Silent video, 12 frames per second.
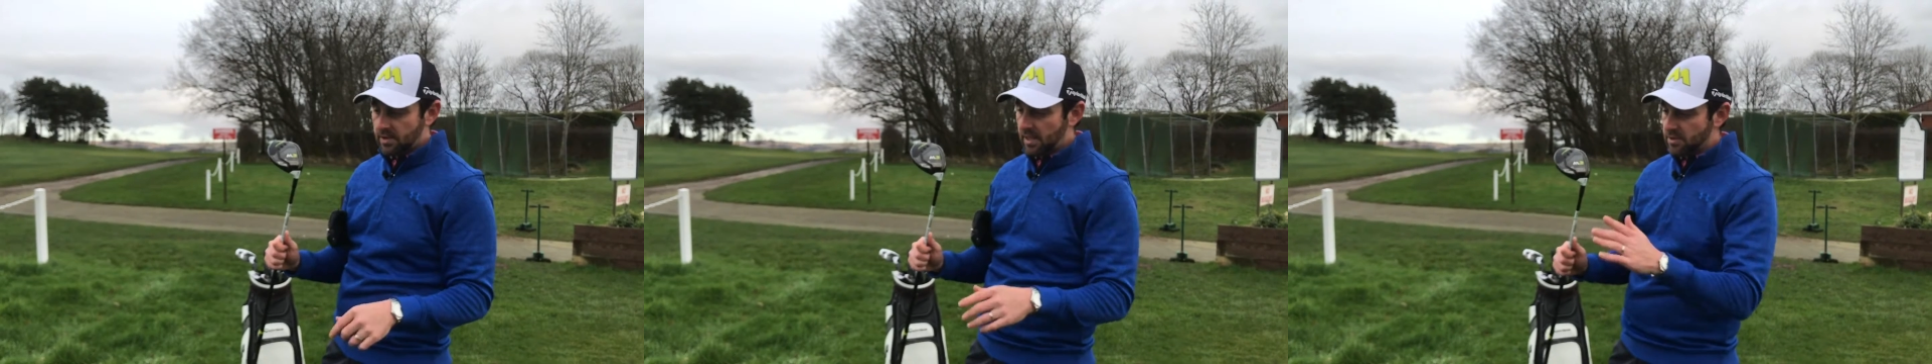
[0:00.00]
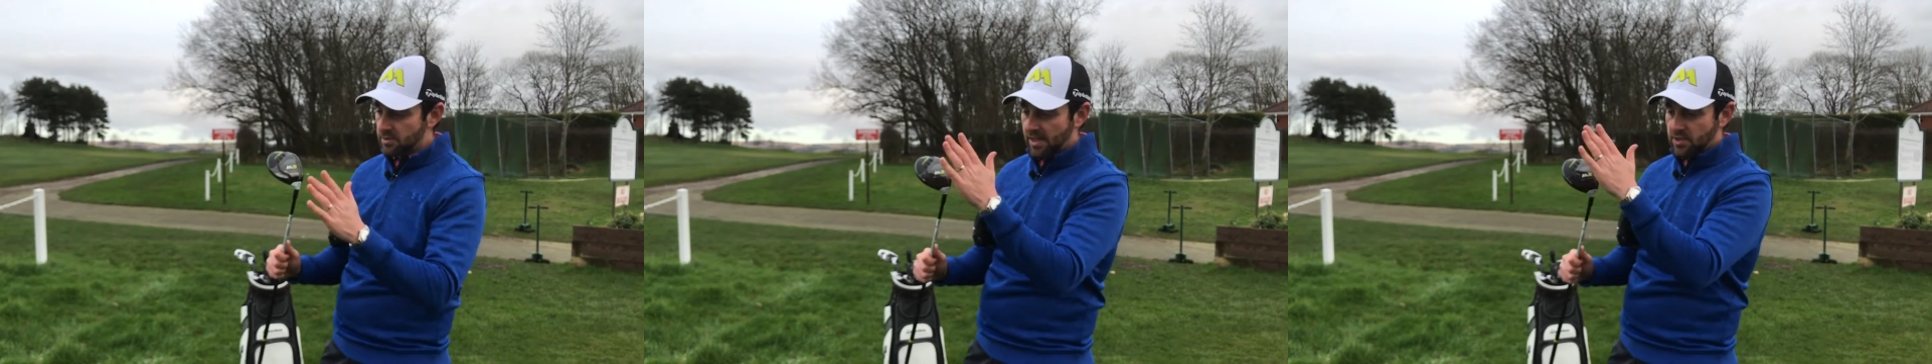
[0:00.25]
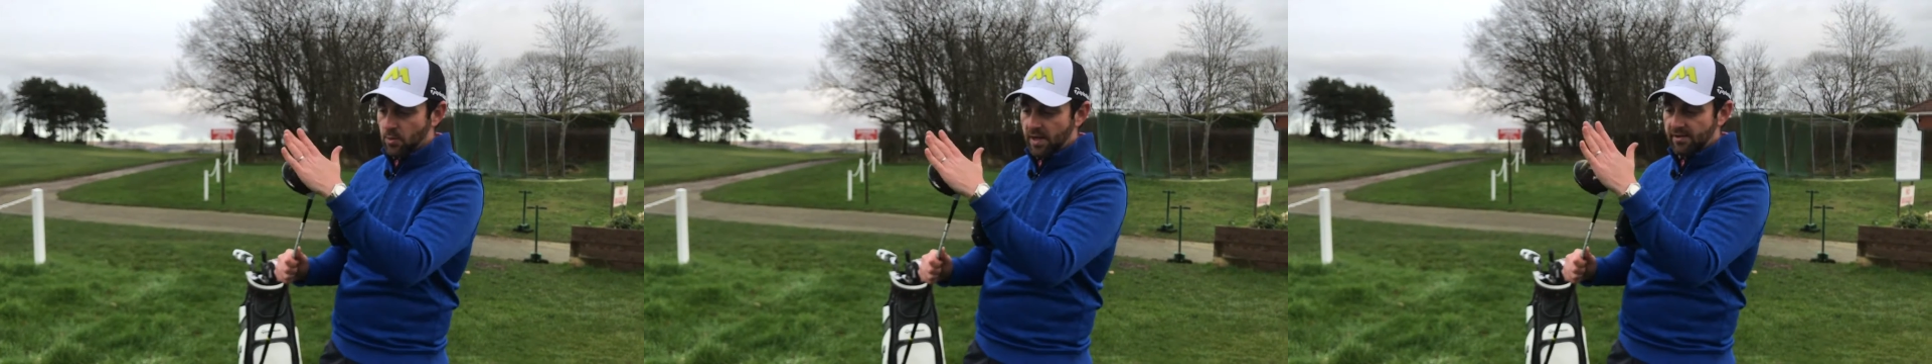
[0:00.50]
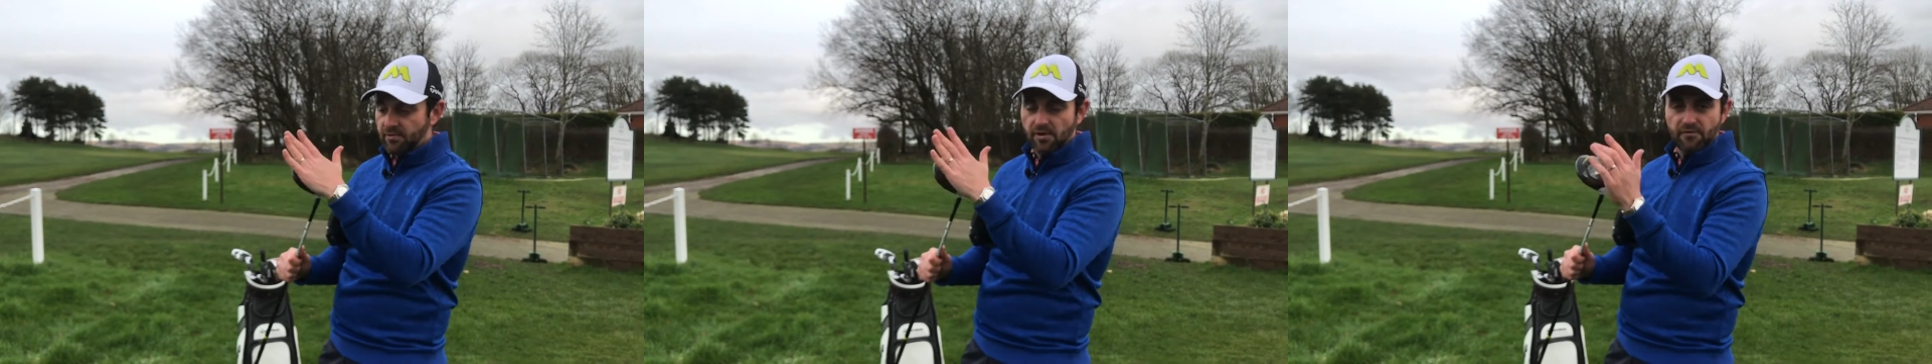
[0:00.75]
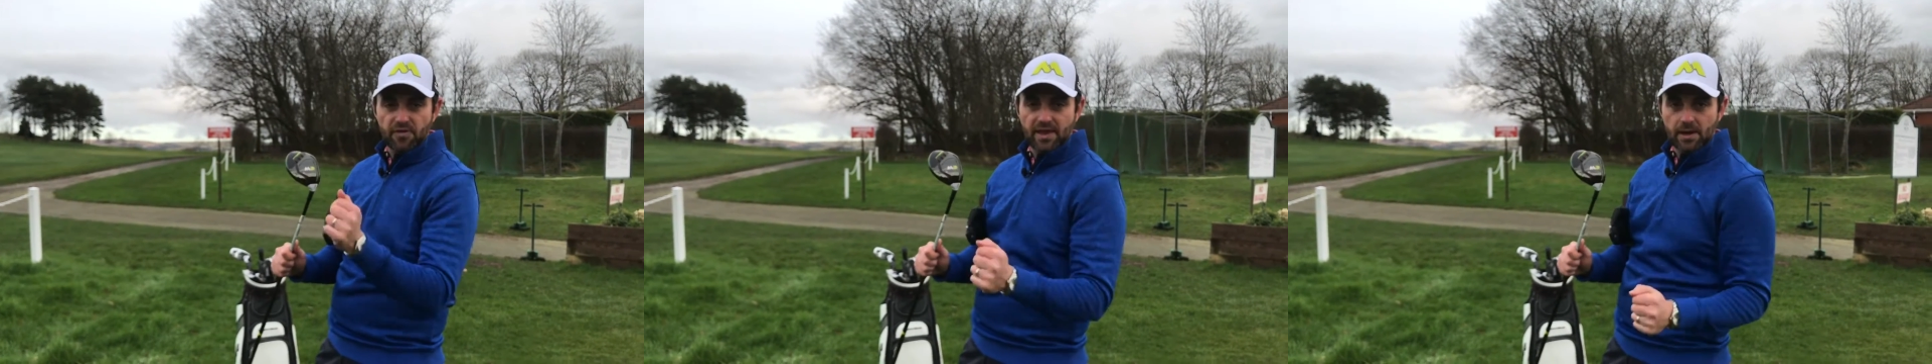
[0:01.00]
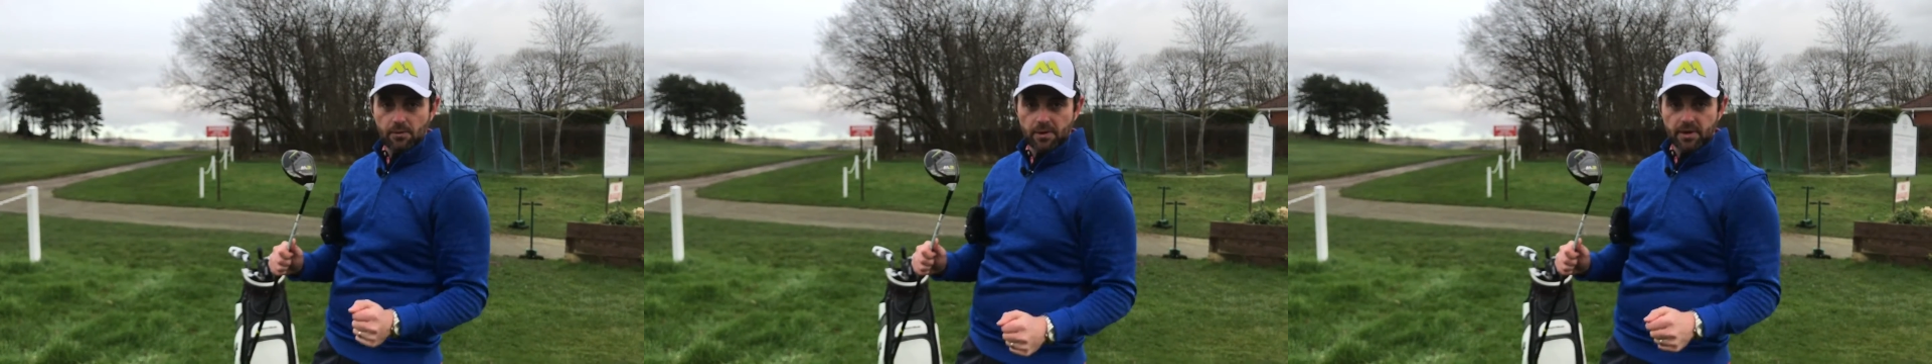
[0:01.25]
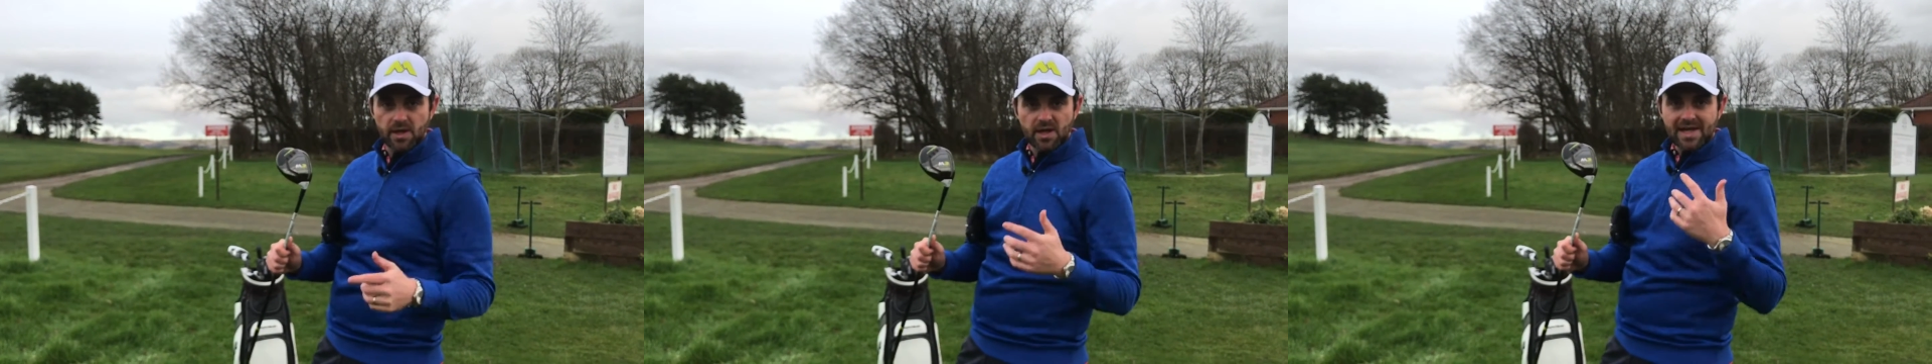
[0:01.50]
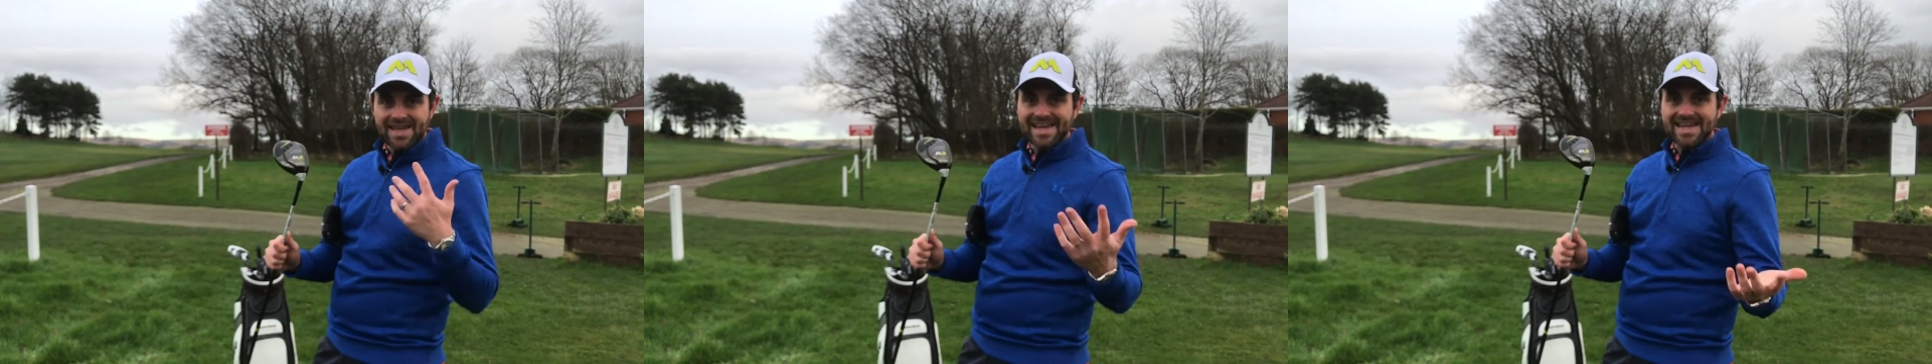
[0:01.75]
Okay, so that's why I've gone for that one.
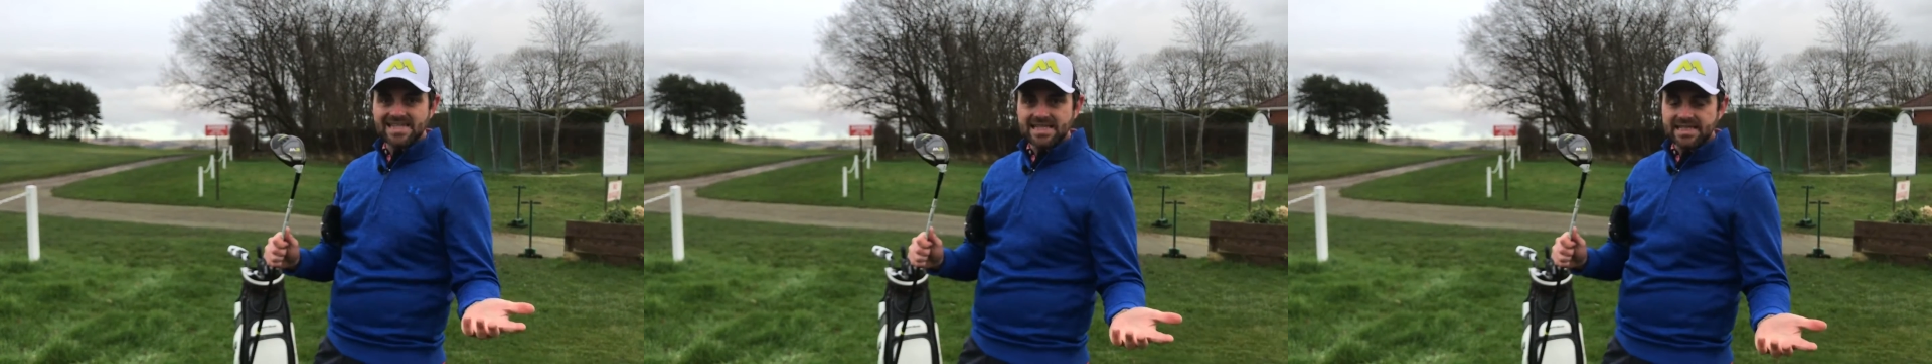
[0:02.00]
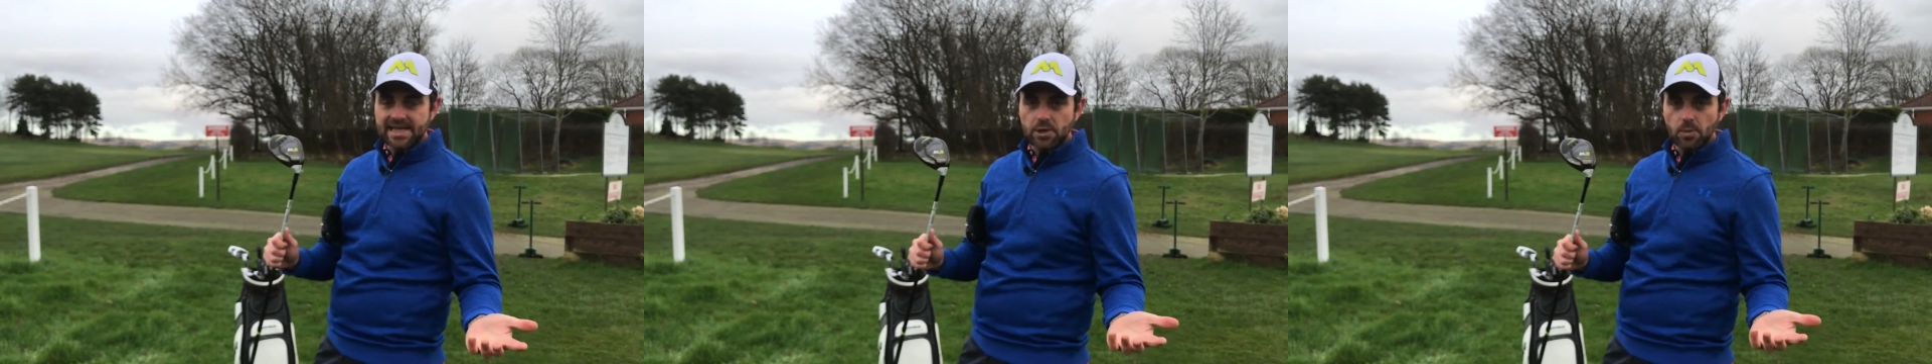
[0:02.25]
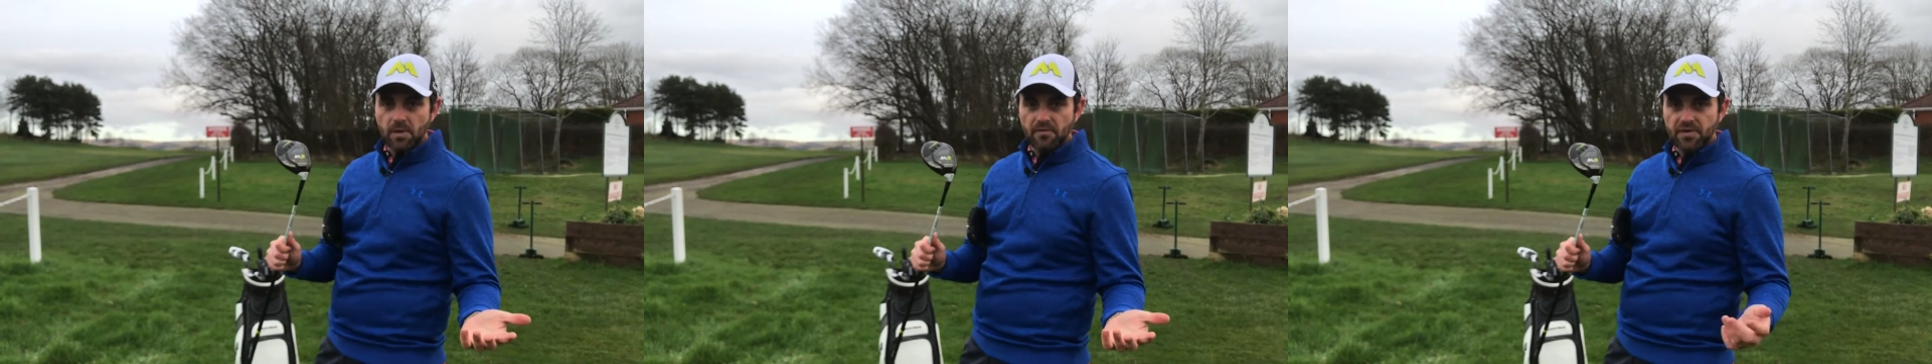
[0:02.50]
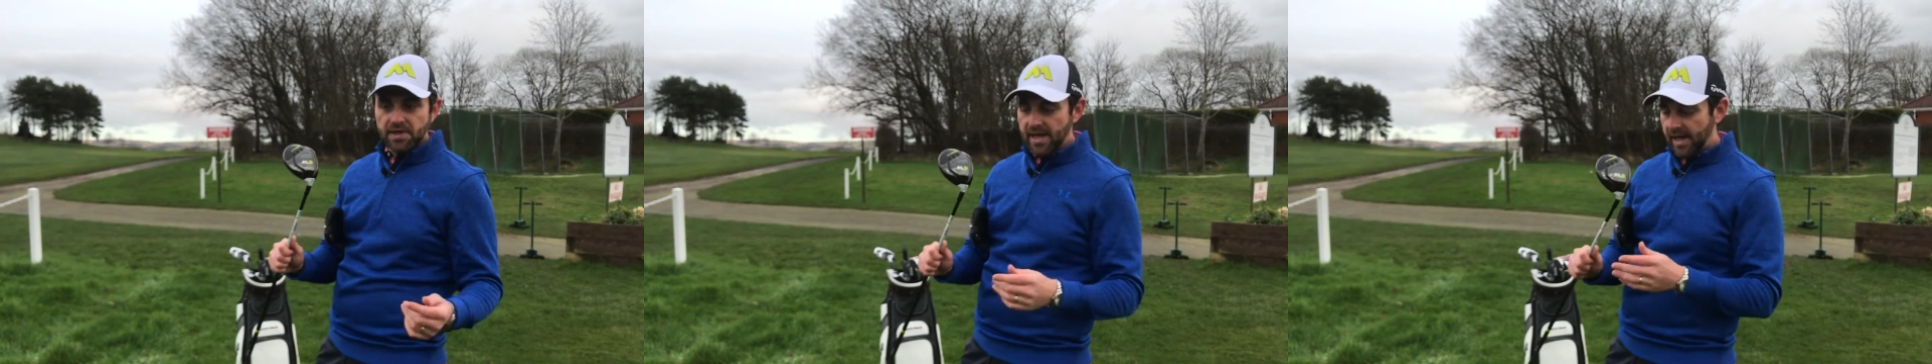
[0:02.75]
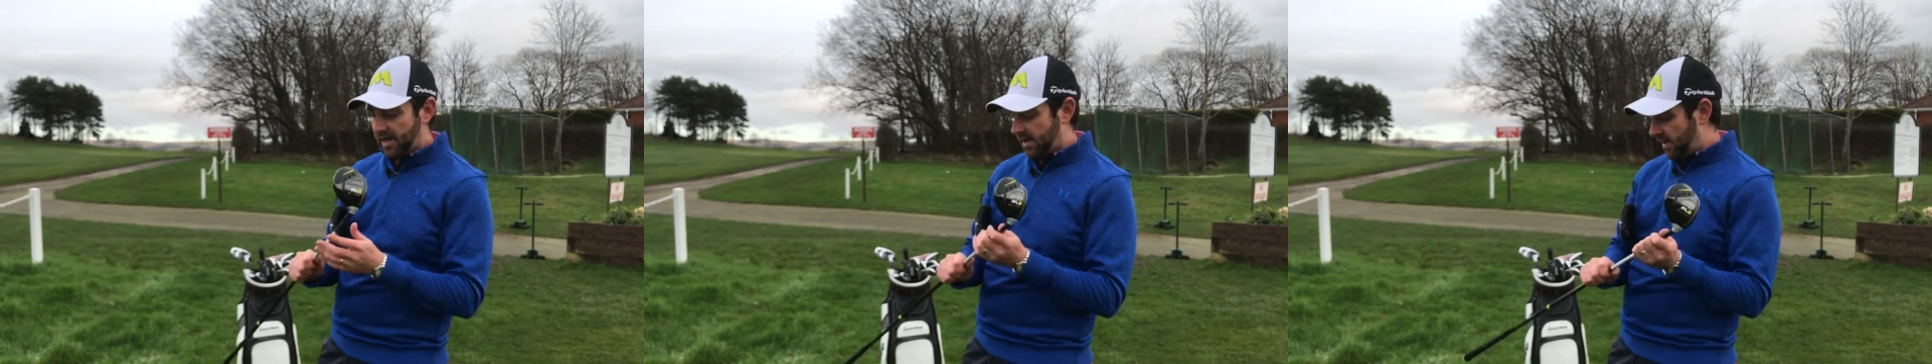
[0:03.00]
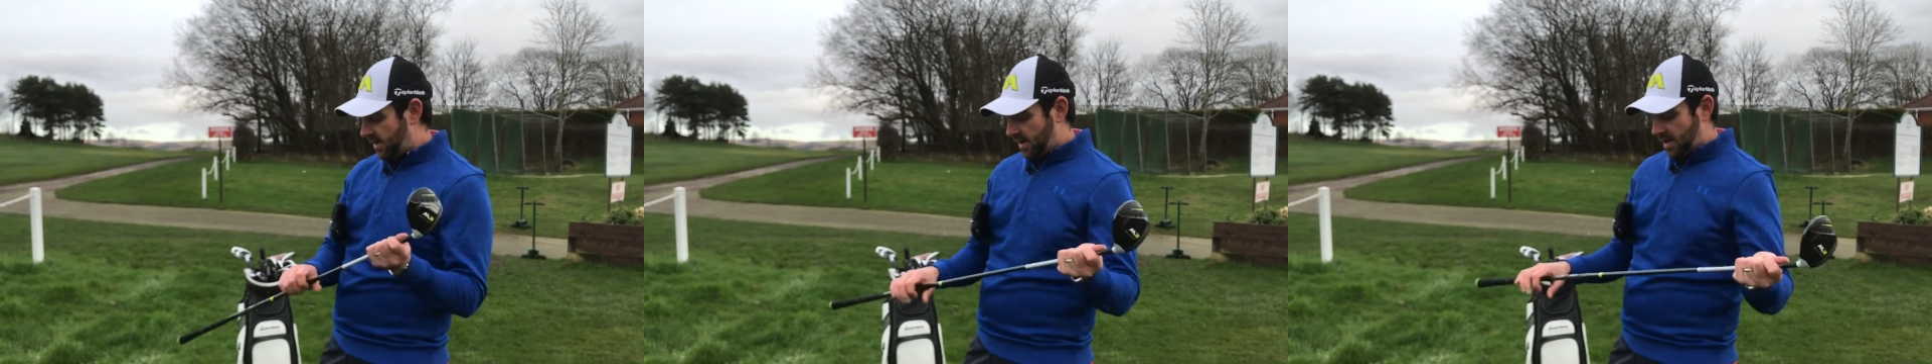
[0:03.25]
Easy to get up off the deck.